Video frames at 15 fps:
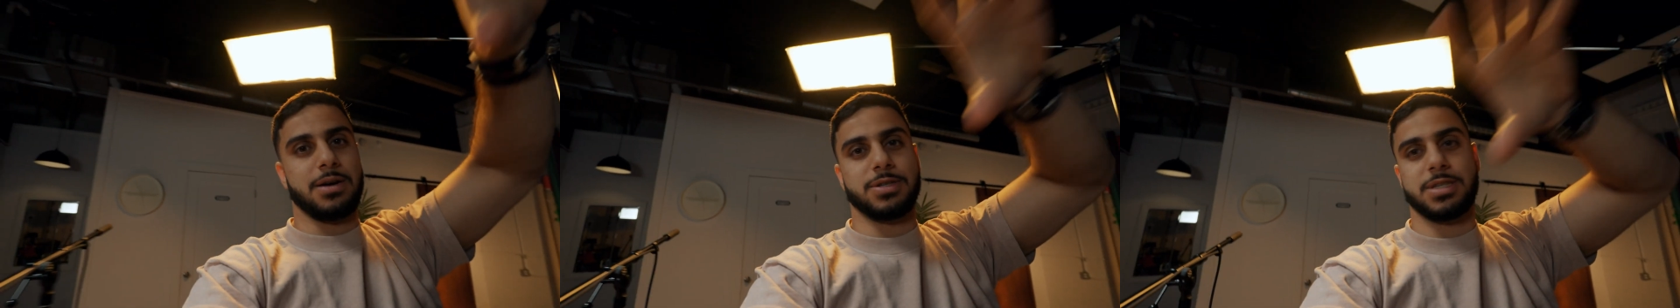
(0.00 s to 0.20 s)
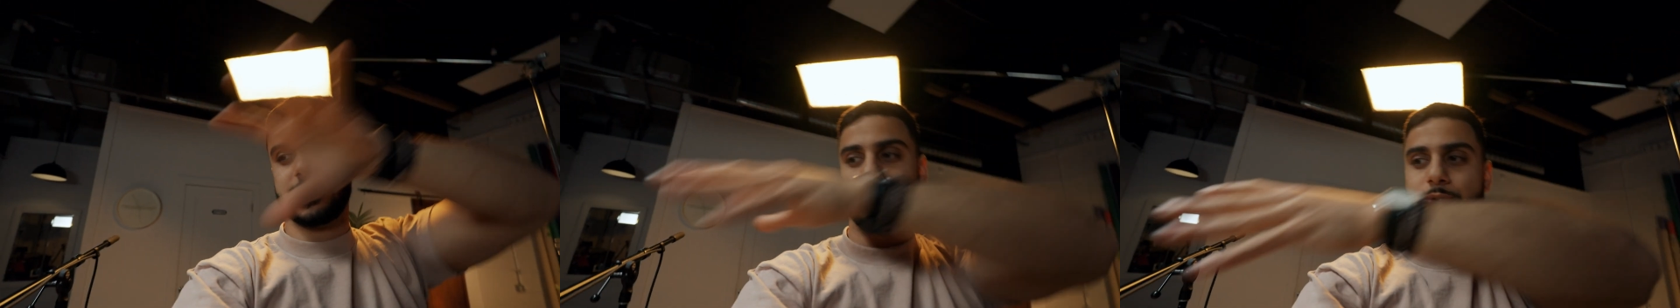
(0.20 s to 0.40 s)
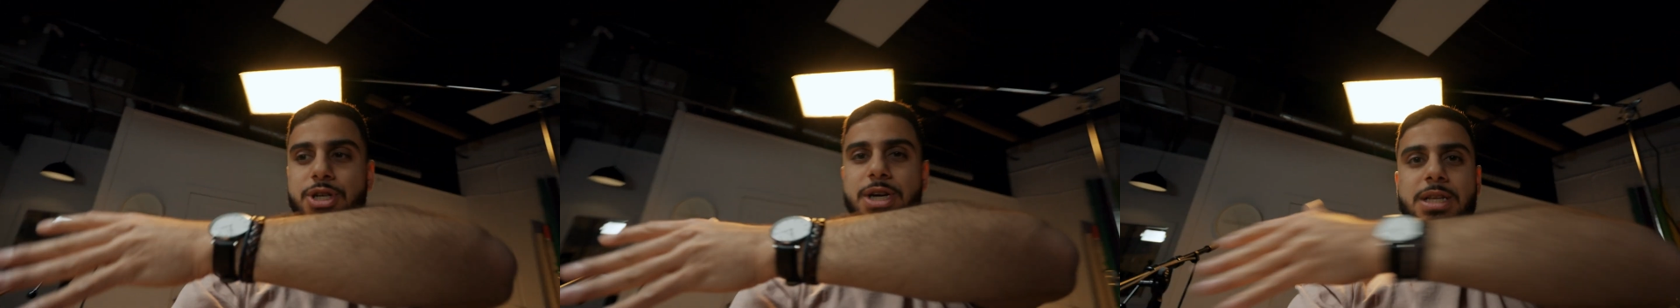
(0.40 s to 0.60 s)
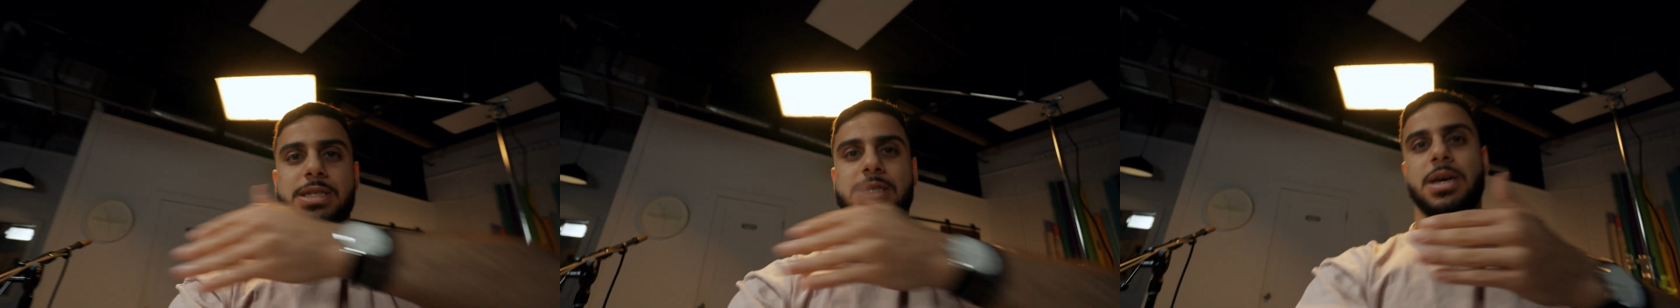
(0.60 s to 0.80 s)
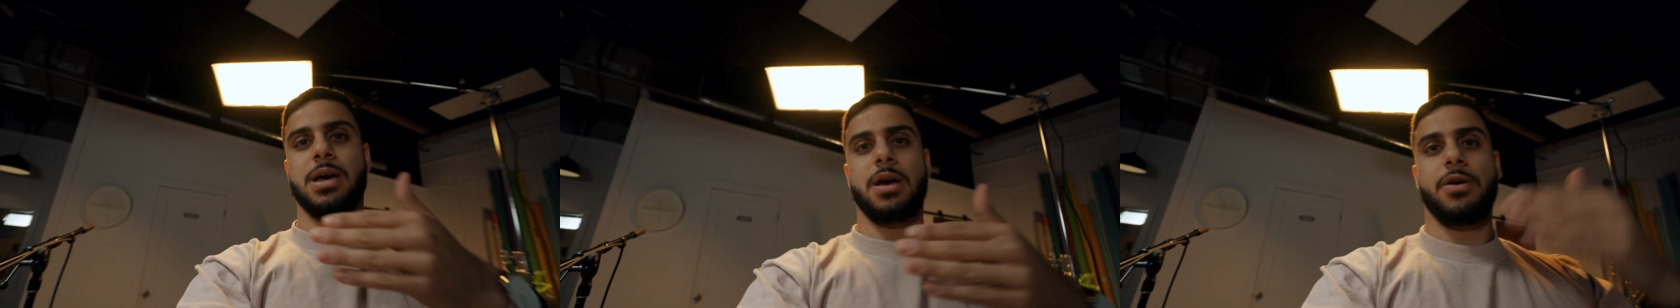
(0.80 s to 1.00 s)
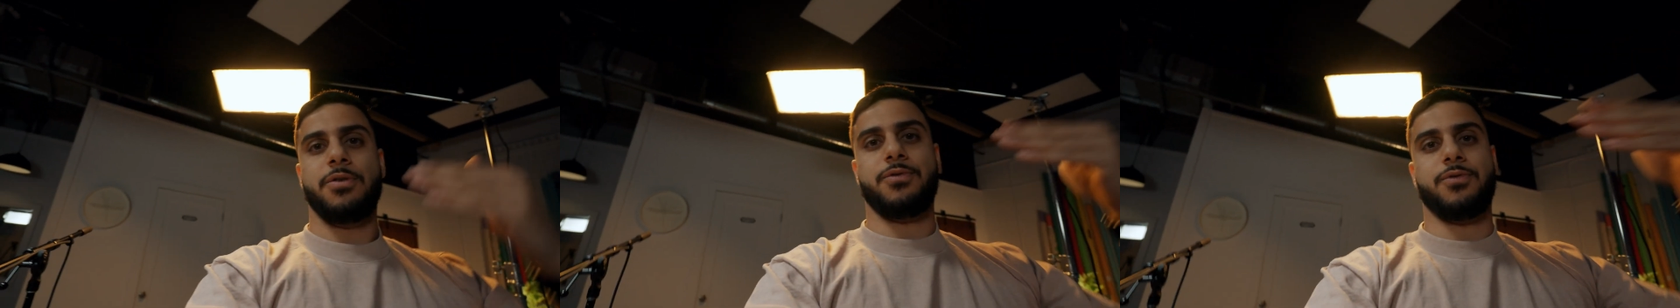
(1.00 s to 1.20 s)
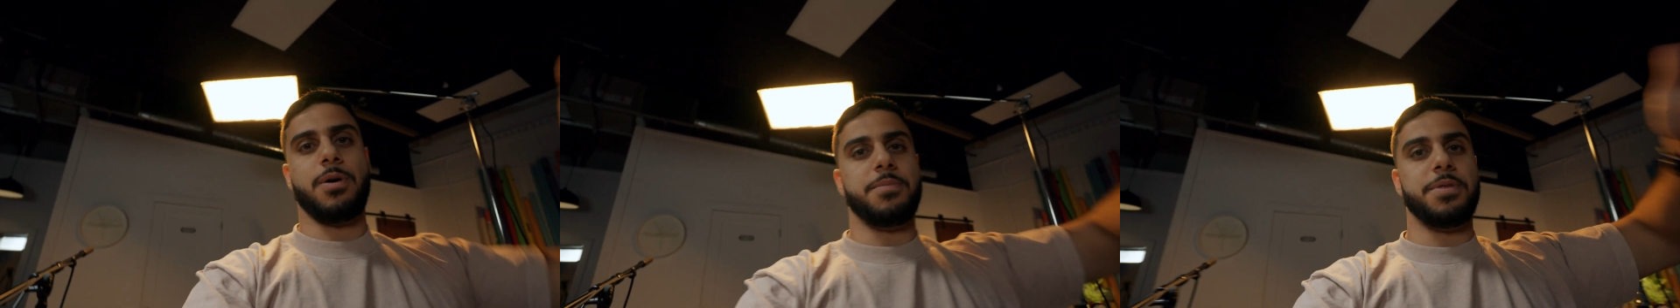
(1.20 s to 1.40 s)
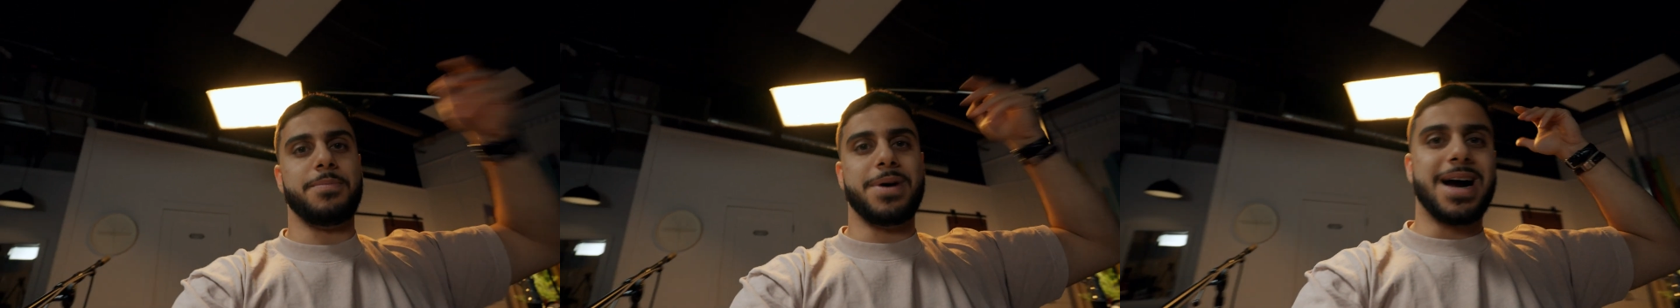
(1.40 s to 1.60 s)
our subjects
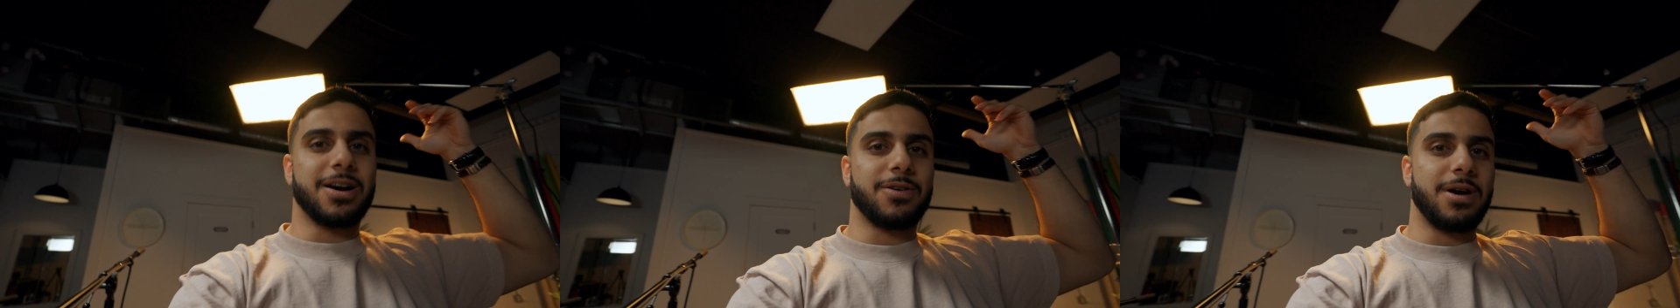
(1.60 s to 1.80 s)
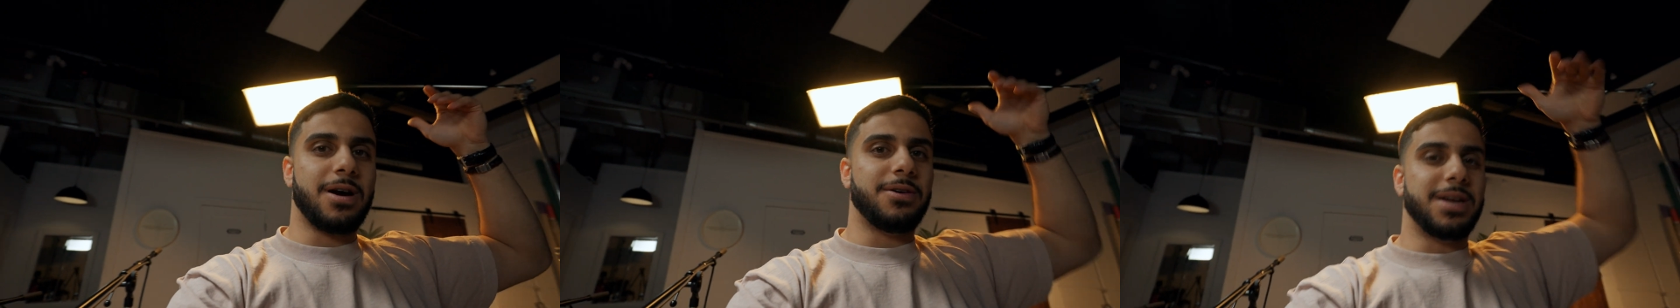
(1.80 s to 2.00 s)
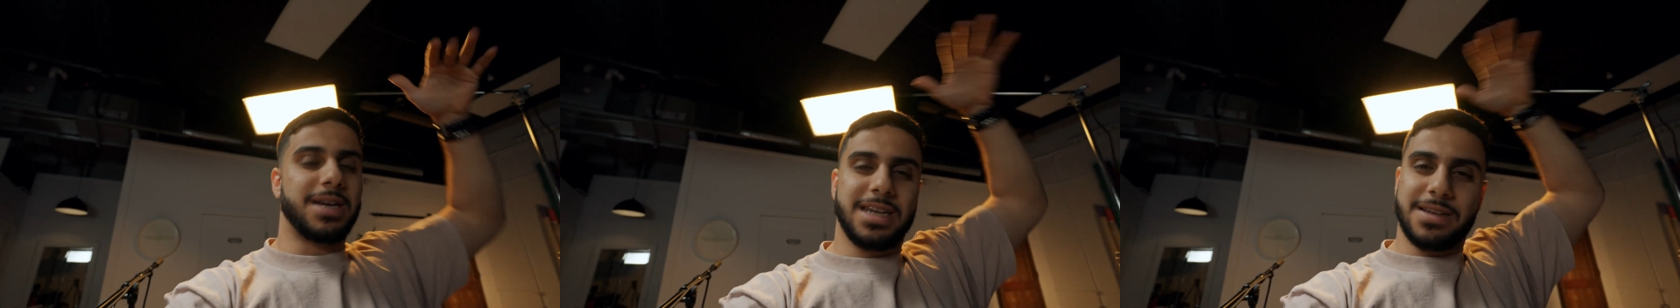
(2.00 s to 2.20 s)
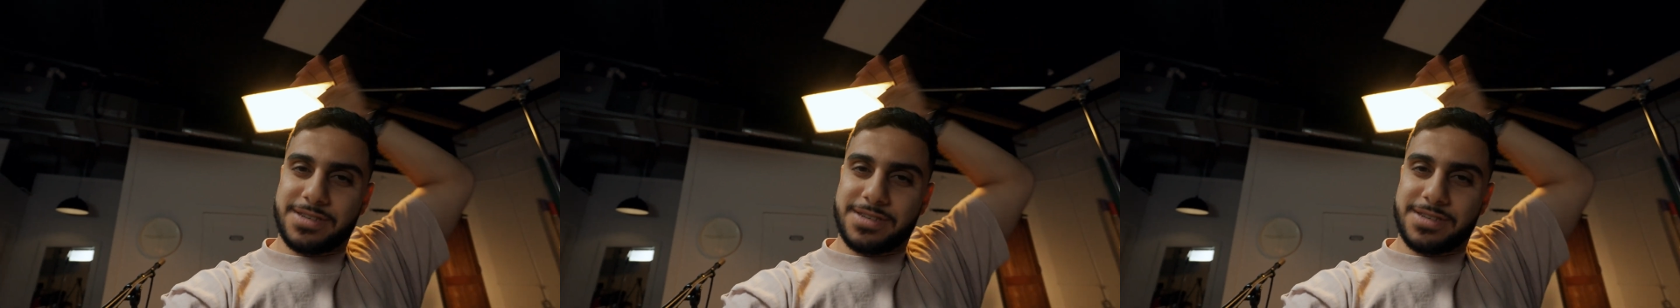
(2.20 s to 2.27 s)
from the background and